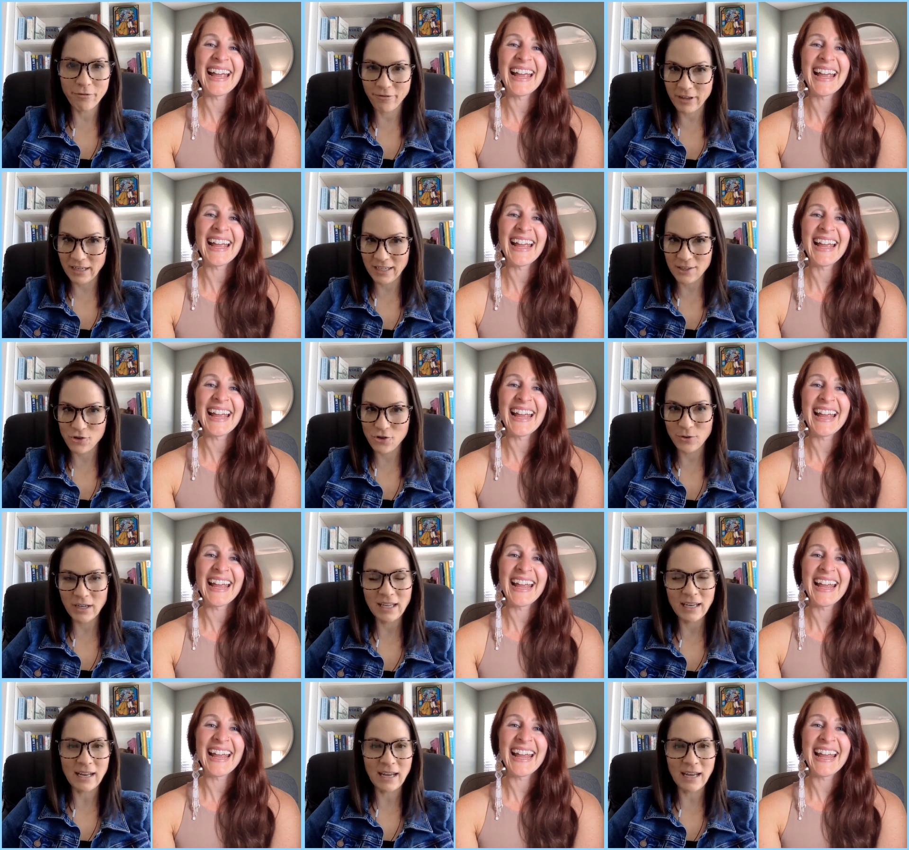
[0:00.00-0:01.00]
Speaker 1: find you and
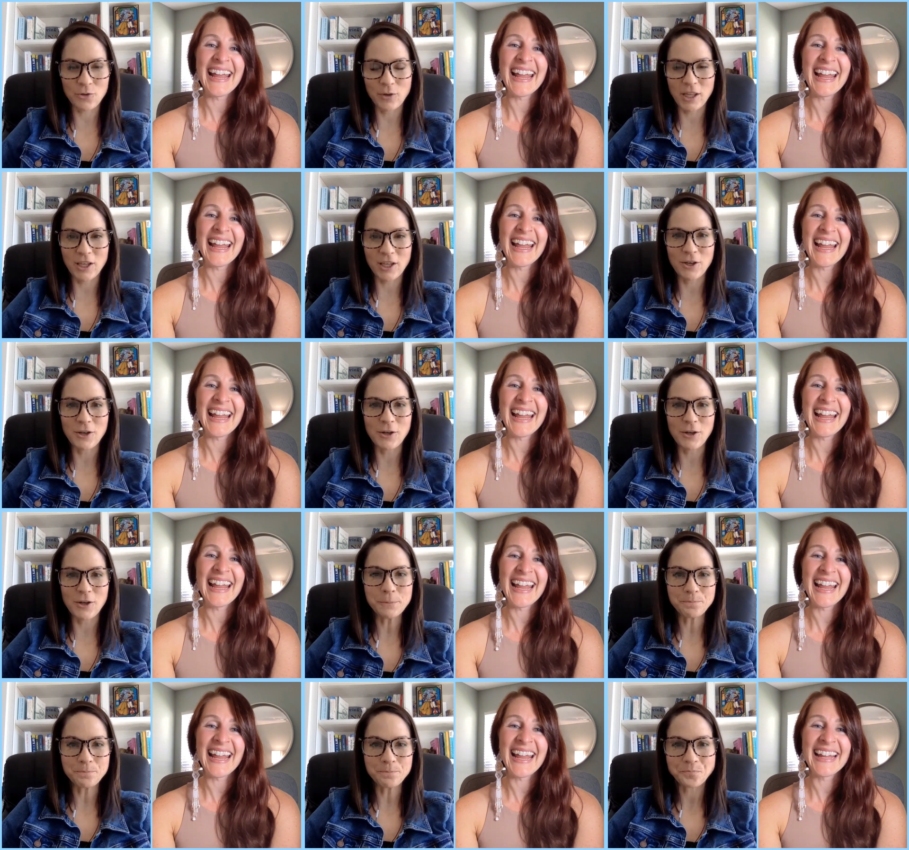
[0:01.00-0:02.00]
connect with you?
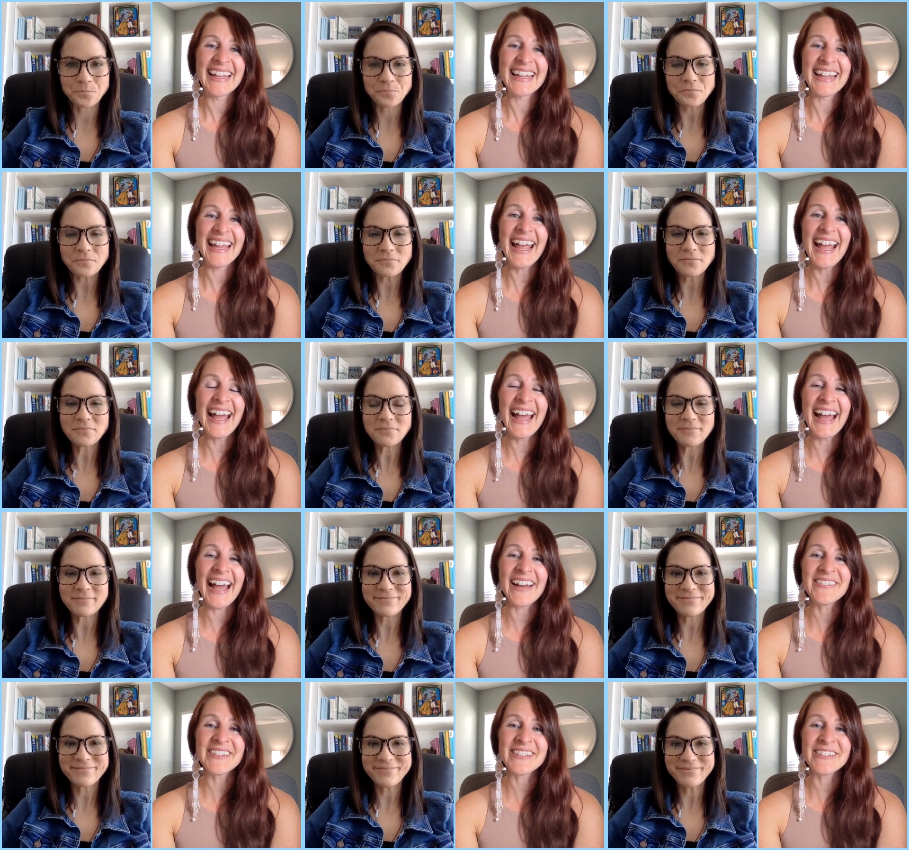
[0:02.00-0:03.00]
Speaker 2: Yeah,
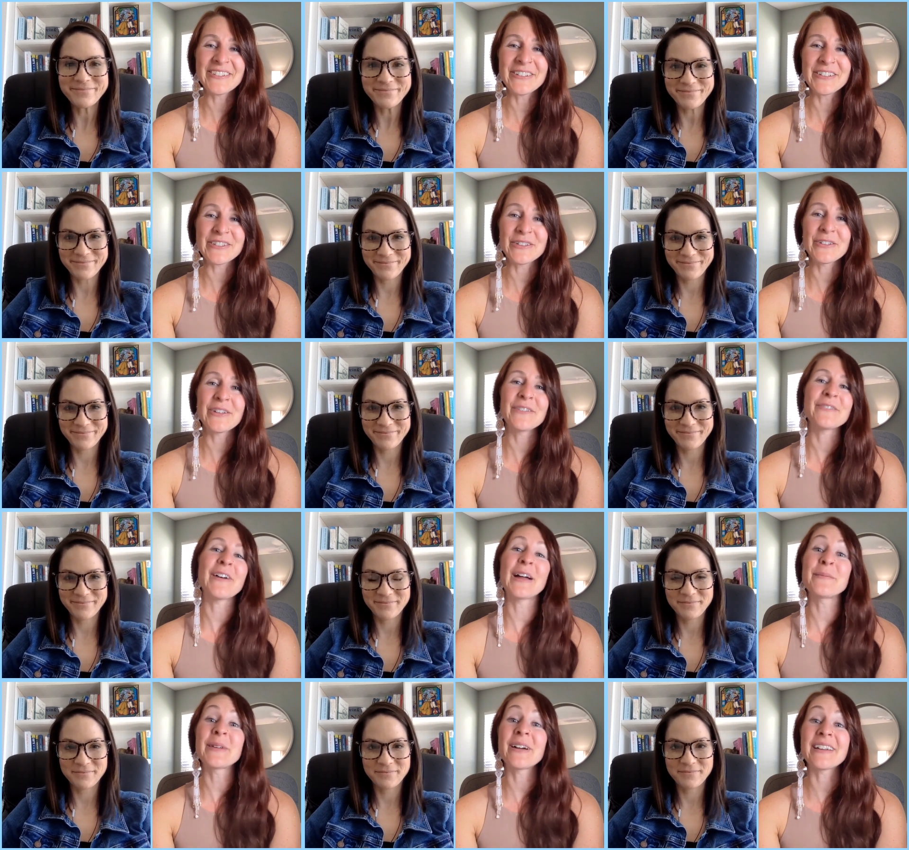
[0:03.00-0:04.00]
absolutely. So you can find
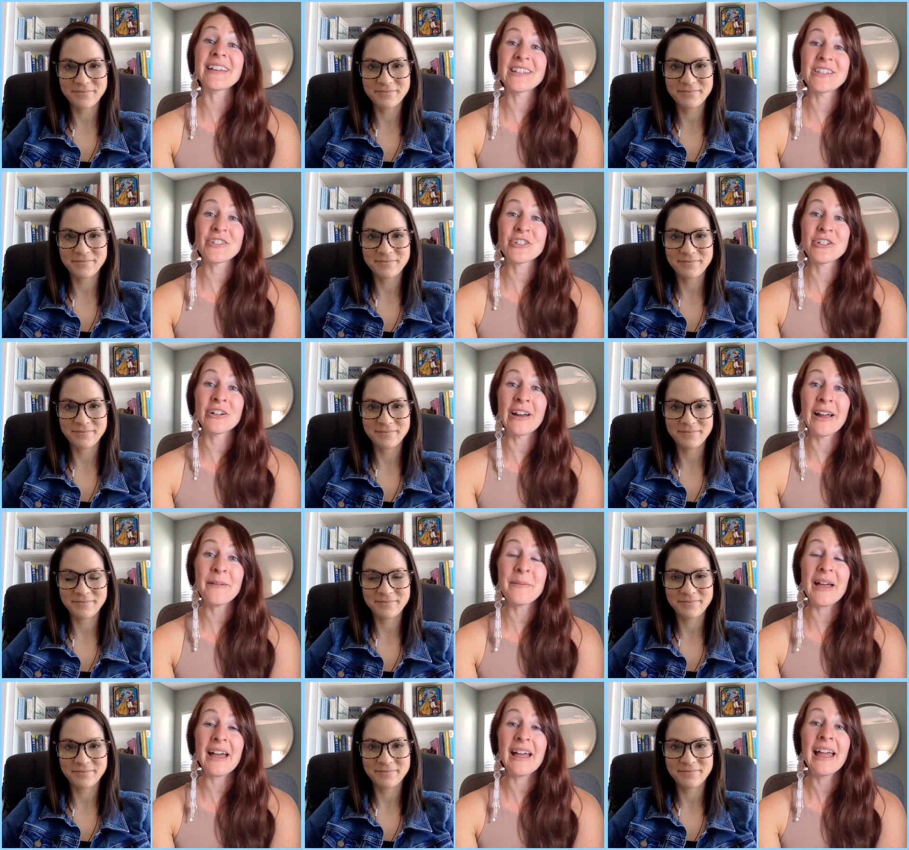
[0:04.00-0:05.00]
me on Instagram.
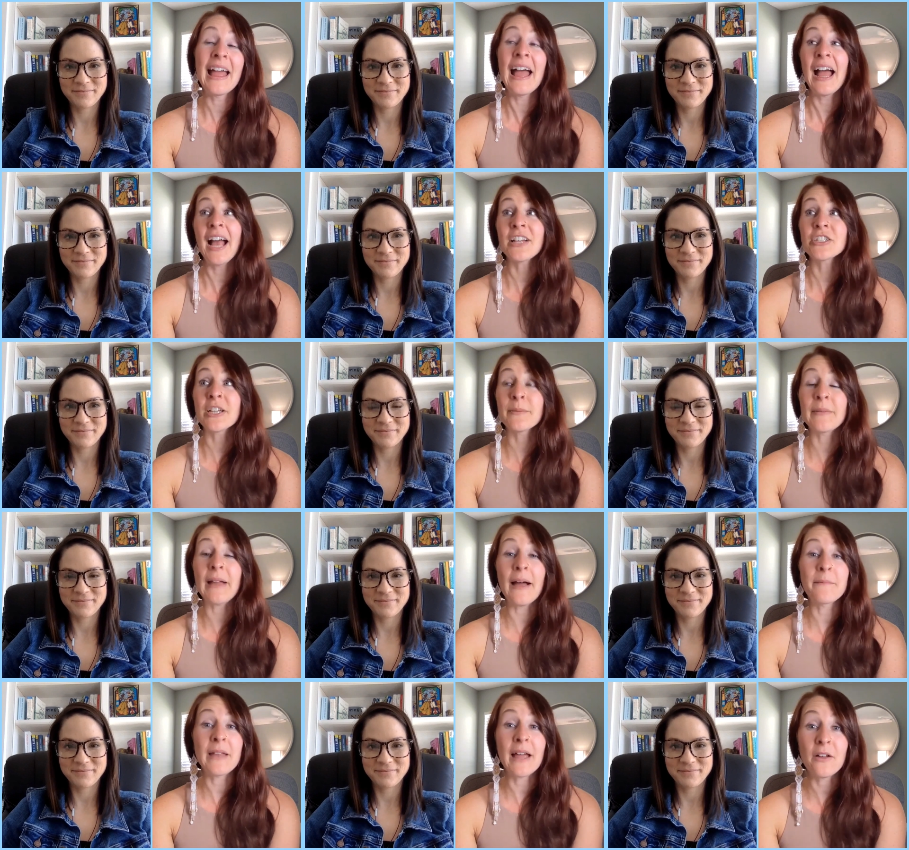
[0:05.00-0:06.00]
Actually, I'm
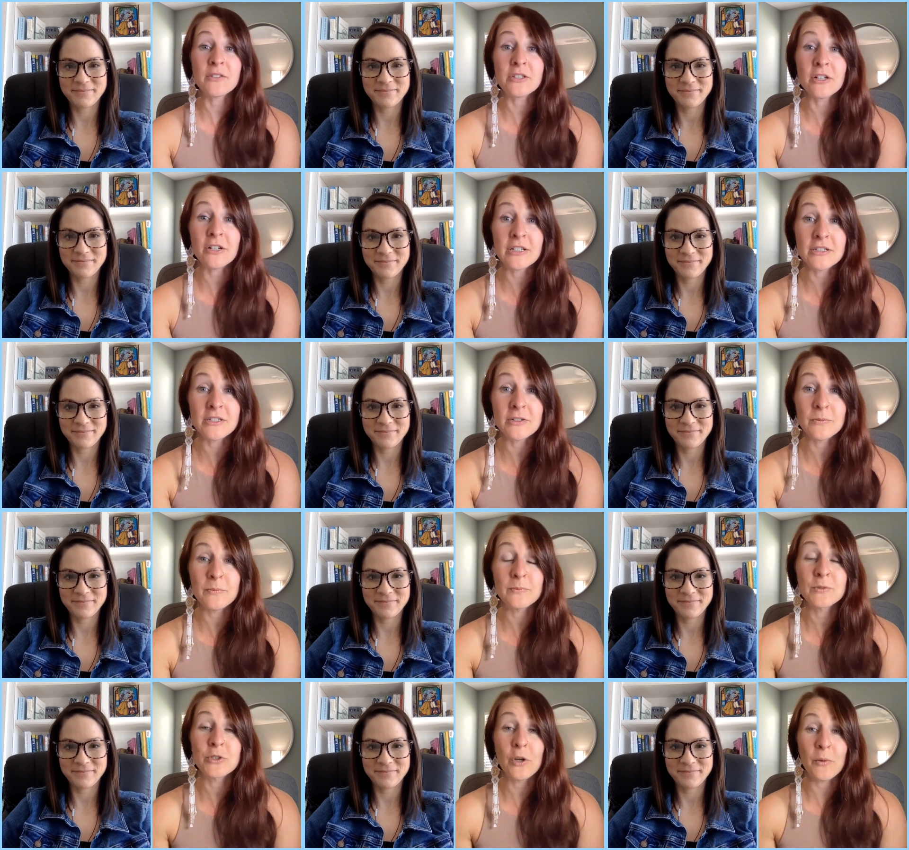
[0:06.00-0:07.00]
now starting to
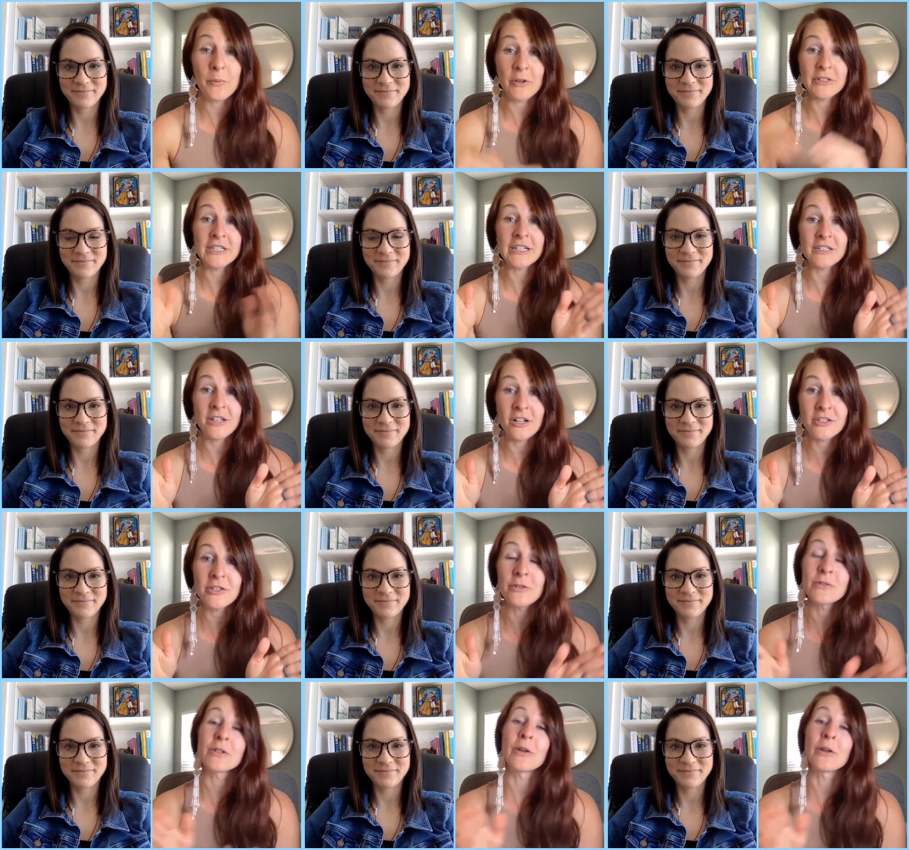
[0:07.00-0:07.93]
show up on TikTok too. So